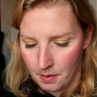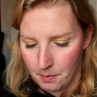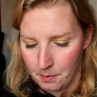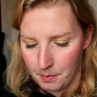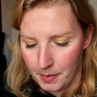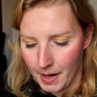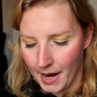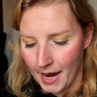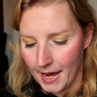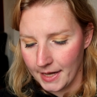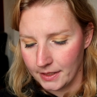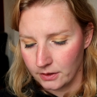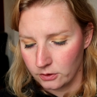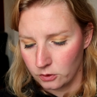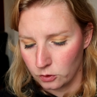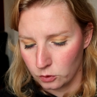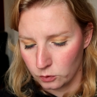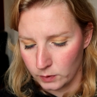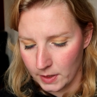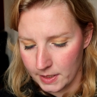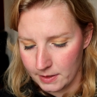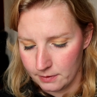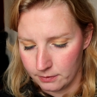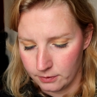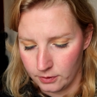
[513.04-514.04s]
Pan
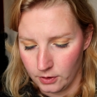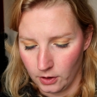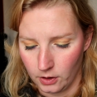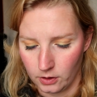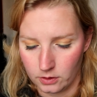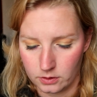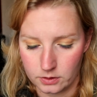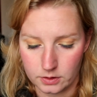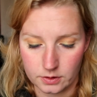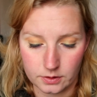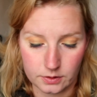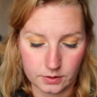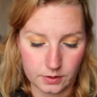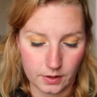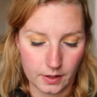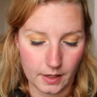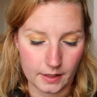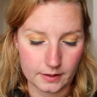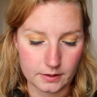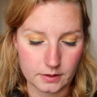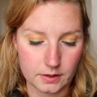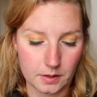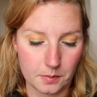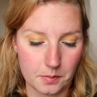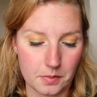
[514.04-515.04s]
Graveyard. So
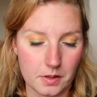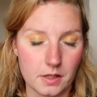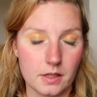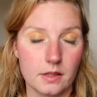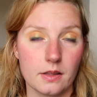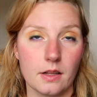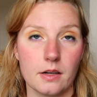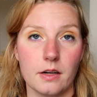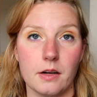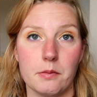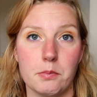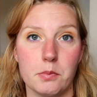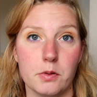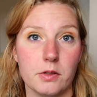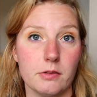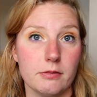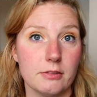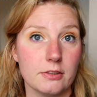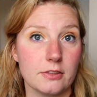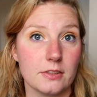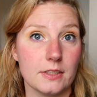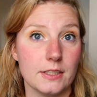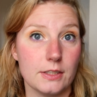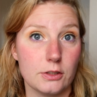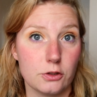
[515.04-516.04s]
that's something that I
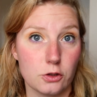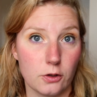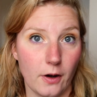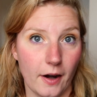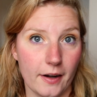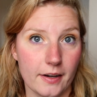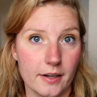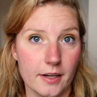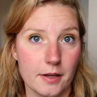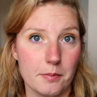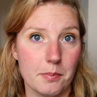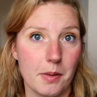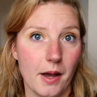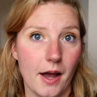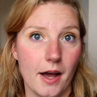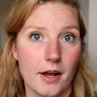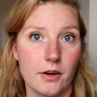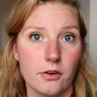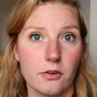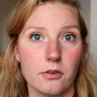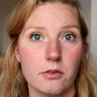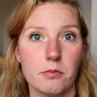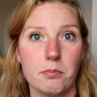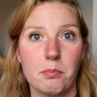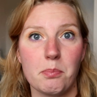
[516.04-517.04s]
previously tried to hit pan
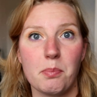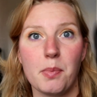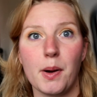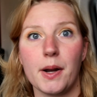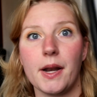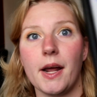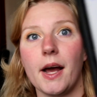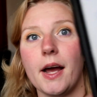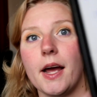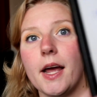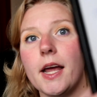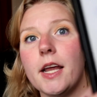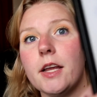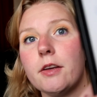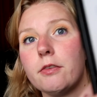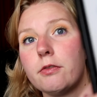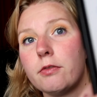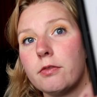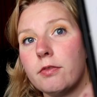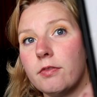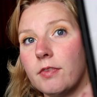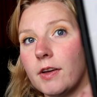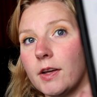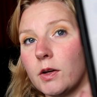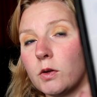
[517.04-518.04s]
on, but I
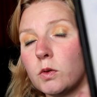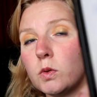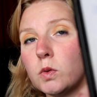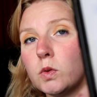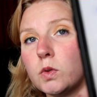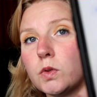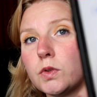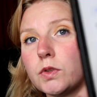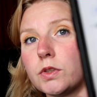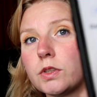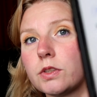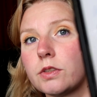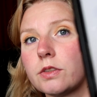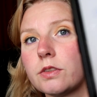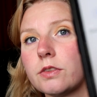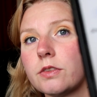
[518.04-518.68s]
failed.